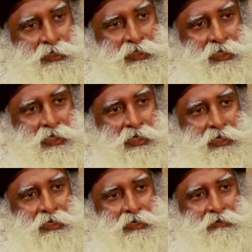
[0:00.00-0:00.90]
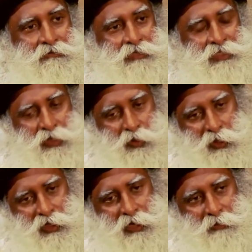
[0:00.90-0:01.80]
it, which are
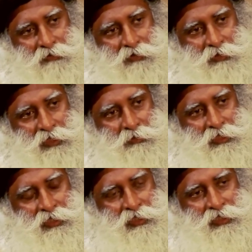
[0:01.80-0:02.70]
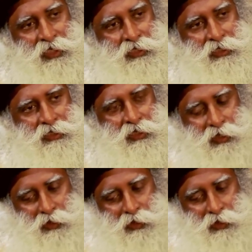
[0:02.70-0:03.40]
all coming from this misunderstanding.